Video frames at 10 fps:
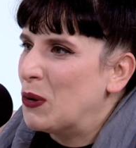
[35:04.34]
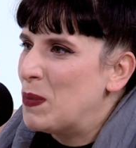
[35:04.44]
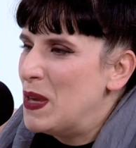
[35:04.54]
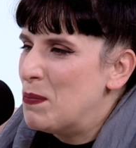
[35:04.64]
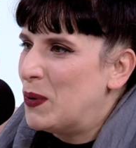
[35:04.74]

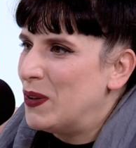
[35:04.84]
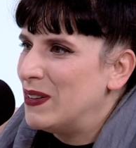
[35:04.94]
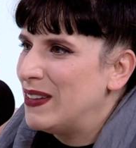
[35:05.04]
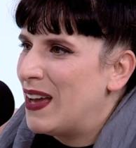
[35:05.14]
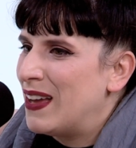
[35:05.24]
people
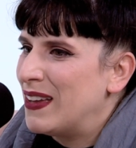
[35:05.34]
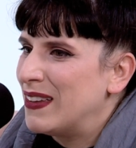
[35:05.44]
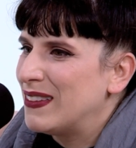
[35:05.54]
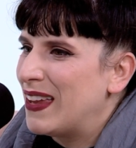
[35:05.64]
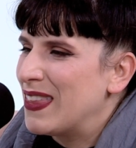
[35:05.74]

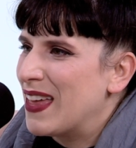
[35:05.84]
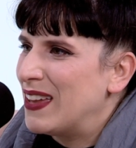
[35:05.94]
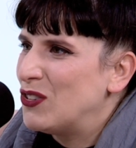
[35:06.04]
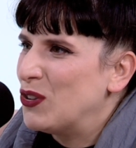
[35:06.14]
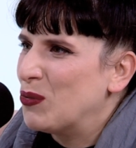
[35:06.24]
like
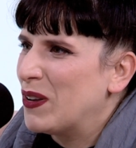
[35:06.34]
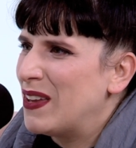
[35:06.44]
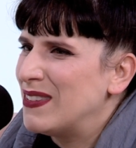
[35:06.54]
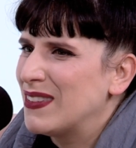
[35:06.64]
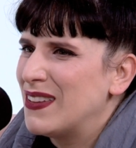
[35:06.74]
that, to
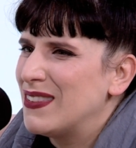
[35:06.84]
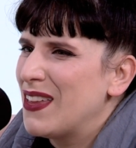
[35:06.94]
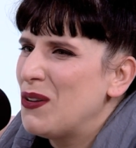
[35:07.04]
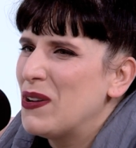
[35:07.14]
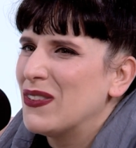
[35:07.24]
realize, because
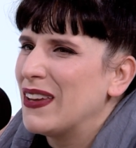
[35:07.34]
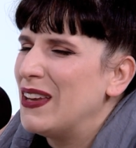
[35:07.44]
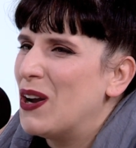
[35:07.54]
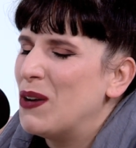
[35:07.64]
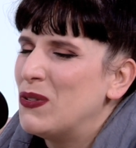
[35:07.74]
otherwise, like,
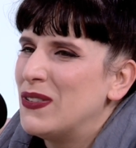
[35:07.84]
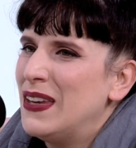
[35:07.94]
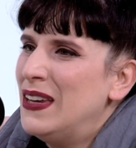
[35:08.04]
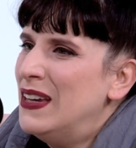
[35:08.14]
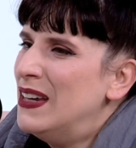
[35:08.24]
I was
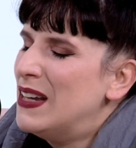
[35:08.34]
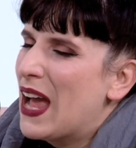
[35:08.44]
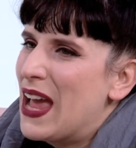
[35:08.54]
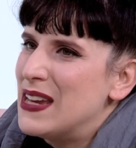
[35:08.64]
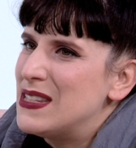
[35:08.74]

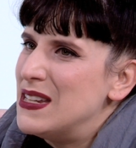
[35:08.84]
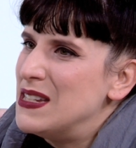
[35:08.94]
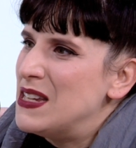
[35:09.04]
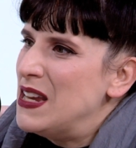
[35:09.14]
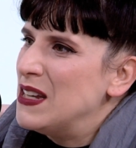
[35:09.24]
angsty
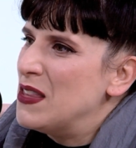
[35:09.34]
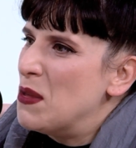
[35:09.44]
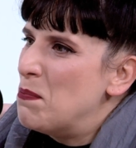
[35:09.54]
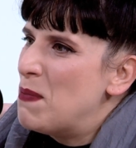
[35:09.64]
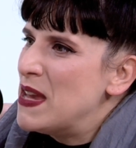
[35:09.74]
teen in
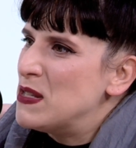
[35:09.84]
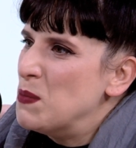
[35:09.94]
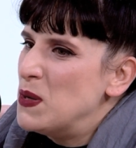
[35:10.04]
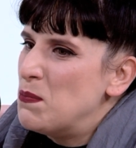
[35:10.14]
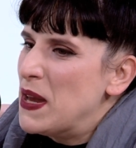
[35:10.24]
the
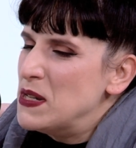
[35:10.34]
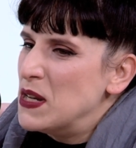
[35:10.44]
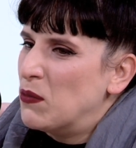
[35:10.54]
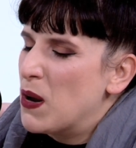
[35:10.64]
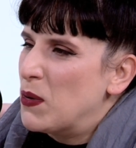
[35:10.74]
basement
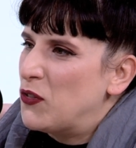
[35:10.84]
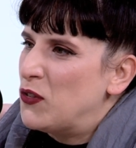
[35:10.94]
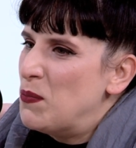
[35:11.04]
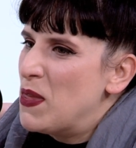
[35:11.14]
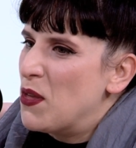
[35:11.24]
painting Robert
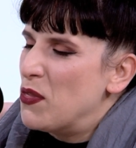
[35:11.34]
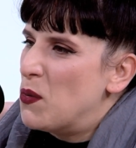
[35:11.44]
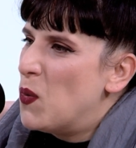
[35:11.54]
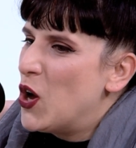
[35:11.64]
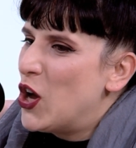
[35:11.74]
Smith on
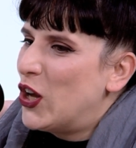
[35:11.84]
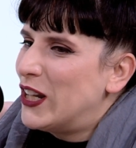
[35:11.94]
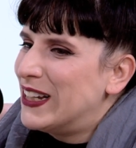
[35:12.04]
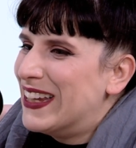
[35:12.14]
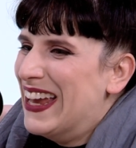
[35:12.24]
the
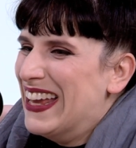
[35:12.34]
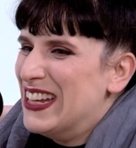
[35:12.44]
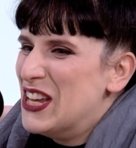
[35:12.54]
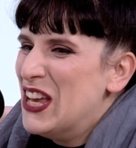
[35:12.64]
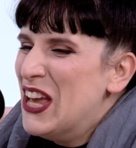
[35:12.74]
wall,
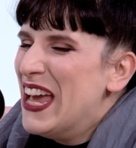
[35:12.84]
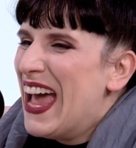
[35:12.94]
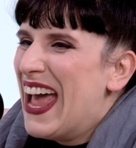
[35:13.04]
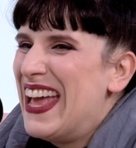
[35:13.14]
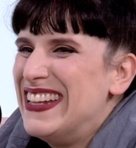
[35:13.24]

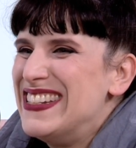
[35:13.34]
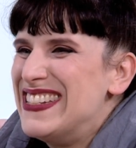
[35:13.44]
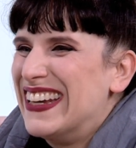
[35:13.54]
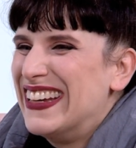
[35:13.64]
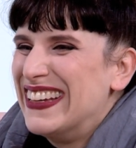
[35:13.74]

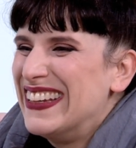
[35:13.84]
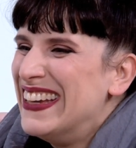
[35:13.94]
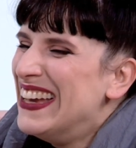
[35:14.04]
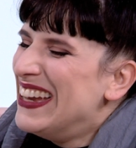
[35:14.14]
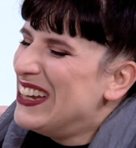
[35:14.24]

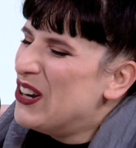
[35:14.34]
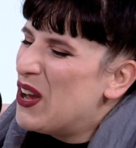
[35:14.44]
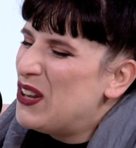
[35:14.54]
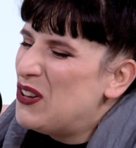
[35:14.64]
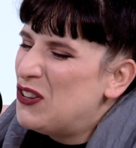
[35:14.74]

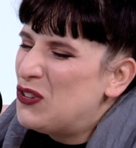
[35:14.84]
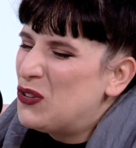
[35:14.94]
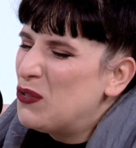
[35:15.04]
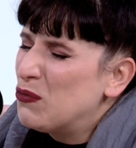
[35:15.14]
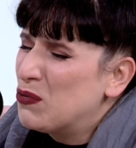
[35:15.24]
and
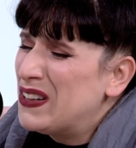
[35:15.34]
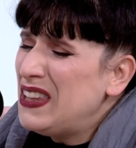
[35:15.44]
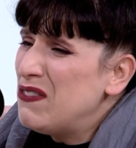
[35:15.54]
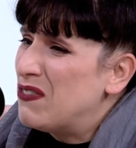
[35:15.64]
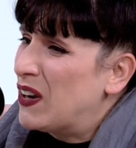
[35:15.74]
sort of
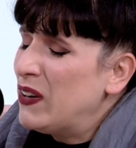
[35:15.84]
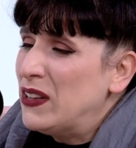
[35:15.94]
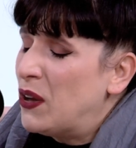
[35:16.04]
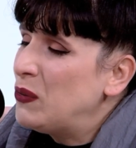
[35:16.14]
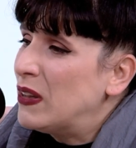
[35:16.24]
really very
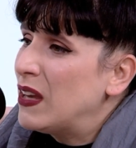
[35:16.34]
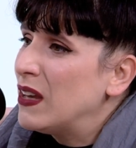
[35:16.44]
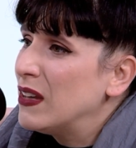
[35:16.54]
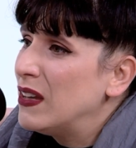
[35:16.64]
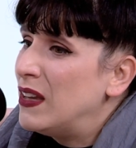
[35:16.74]

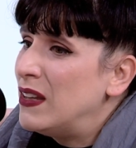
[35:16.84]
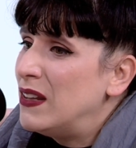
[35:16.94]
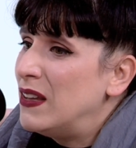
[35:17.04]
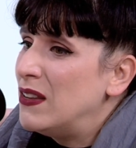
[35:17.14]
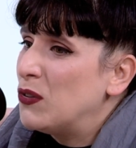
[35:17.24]
lonely
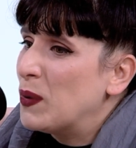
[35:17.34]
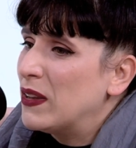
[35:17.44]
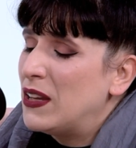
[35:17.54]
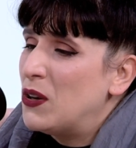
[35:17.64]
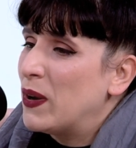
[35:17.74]
in this way.
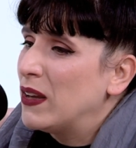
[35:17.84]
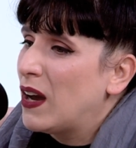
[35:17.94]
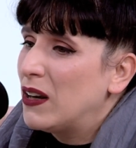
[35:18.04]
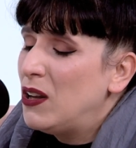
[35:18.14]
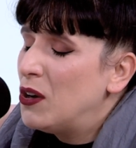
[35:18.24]
Like, I
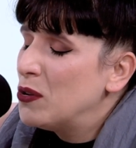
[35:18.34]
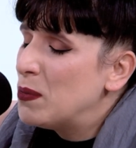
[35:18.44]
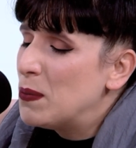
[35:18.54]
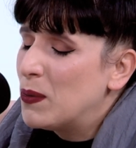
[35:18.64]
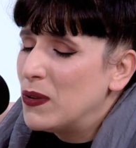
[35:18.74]
got along with
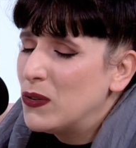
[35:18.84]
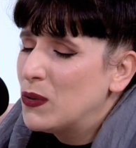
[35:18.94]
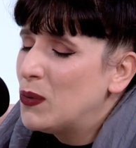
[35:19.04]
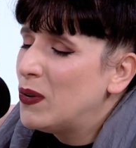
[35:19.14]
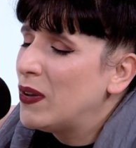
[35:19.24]
people at
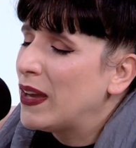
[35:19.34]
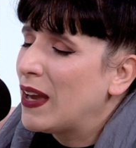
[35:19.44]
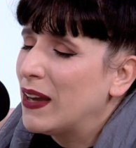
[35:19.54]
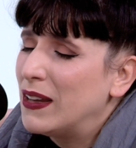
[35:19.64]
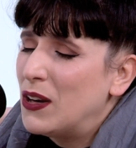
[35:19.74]
school. I
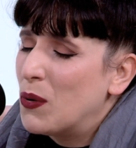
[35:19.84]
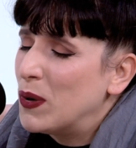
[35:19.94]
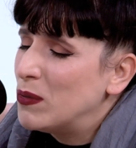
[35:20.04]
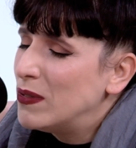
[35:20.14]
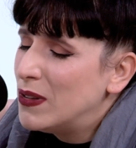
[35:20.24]
had, I
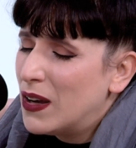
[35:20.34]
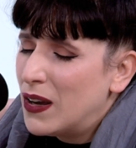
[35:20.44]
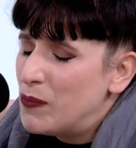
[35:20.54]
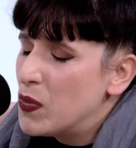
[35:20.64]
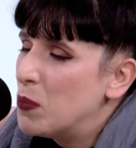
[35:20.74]
would
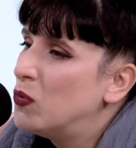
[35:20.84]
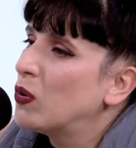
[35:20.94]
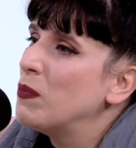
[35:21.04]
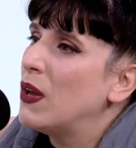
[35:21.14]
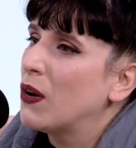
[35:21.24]

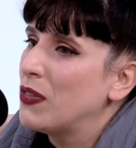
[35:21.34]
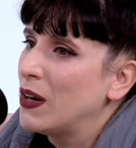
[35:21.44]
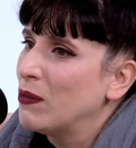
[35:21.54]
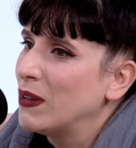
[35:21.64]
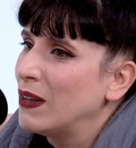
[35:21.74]
absorb the art that I
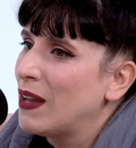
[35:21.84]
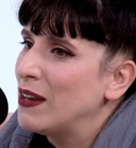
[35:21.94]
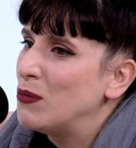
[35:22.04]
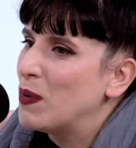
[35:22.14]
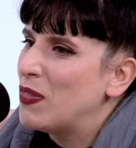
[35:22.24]
really
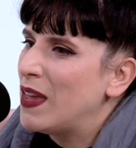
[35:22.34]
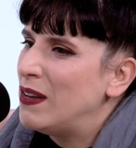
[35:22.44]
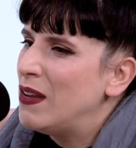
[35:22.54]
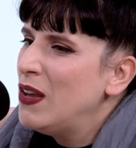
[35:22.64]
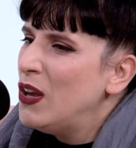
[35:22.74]
liked, but
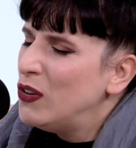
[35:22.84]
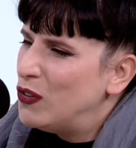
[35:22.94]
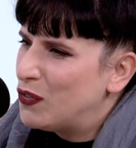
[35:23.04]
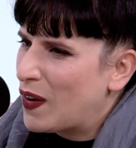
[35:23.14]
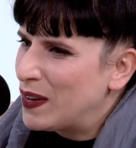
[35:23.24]
then to
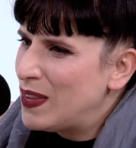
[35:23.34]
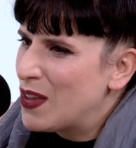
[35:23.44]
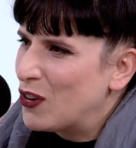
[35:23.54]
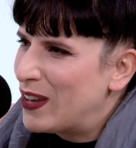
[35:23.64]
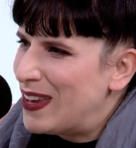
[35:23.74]
find the
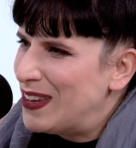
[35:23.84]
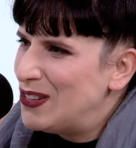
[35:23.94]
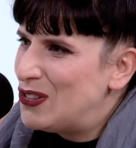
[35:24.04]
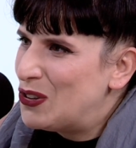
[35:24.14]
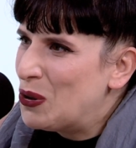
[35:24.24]
other
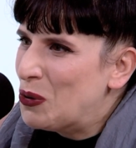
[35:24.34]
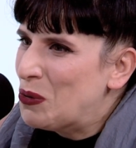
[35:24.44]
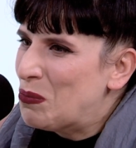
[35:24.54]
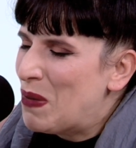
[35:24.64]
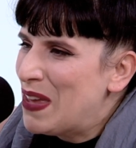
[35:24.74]
kids
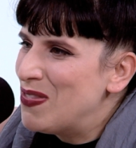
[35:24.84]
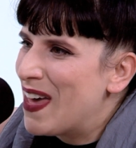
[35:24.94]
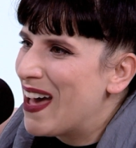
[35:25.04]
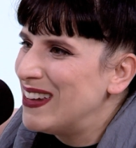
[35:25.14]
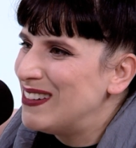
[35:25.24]
who made
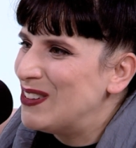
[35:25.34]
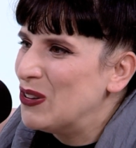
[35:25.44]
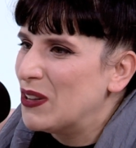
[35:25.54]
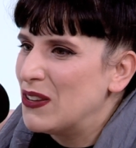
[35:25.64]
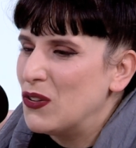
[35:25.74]
that
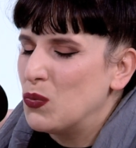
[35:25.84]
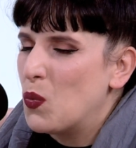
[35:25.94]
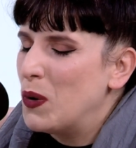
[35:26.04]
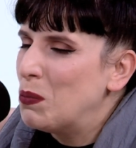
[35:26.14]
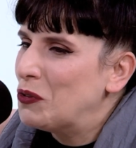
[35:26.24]
too, like this
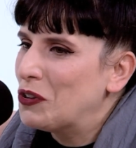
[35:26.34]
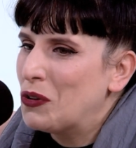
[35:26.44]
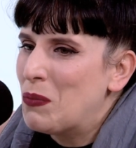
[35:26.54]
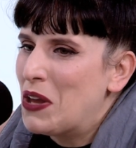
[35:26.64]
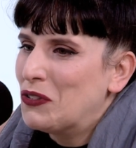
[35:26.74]
one
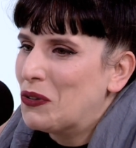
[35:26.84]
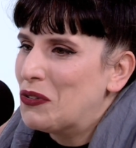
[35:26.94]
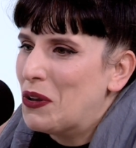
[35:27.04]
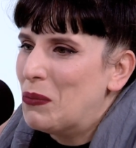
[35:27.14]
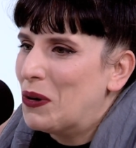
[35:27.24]
particular magical
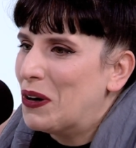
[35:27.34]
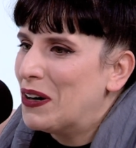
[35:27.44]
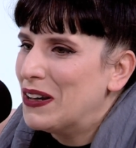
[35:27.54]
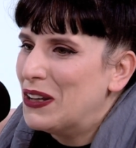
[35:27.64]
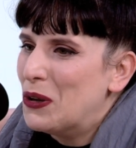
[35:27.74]

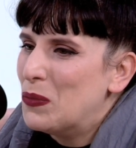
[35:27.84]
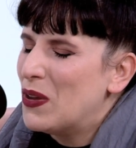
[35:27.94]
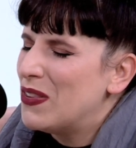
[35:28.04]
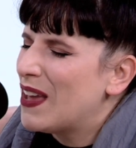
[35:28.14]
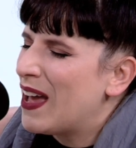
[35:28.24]
summer,
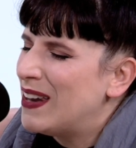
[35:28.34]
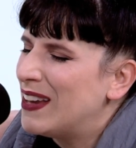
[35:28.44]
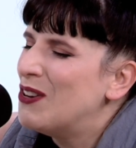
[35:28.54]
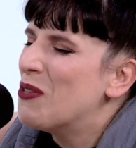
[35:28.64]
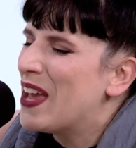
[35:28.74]
and I
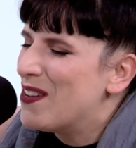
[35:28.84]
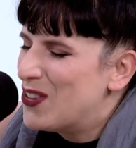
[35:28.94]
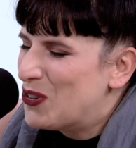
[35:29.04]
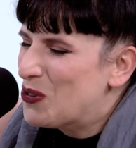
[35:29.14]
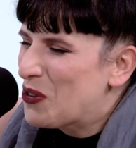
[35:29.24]
know they have
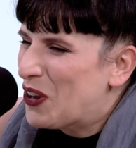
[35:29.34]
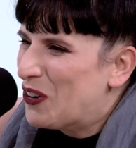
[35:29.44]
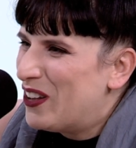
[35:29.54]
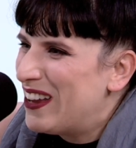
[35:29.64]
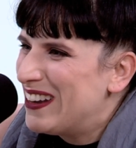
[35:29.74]
this in North
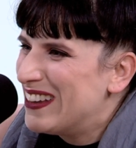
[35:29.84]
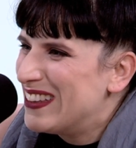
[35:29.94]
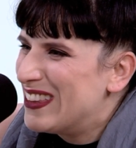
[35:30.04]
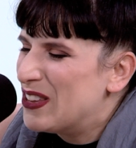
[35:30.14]
Carolina, the